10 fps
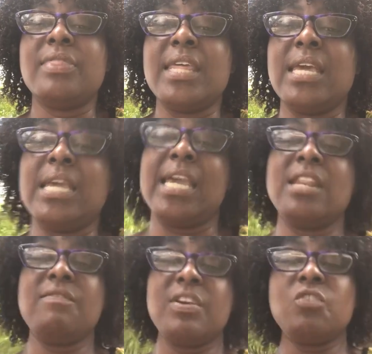The
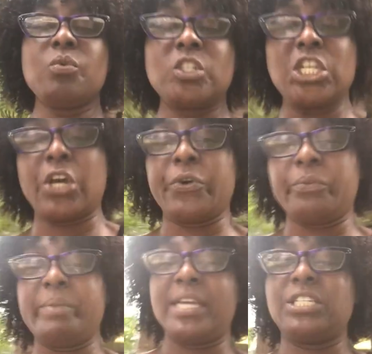individual
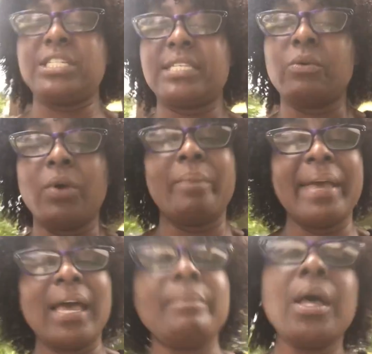told me, she said, well,
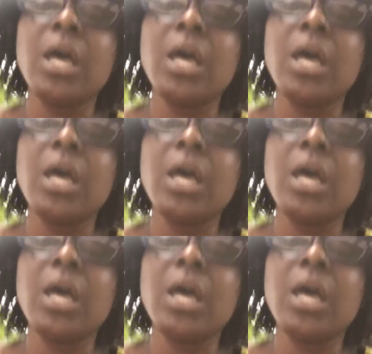ma'am,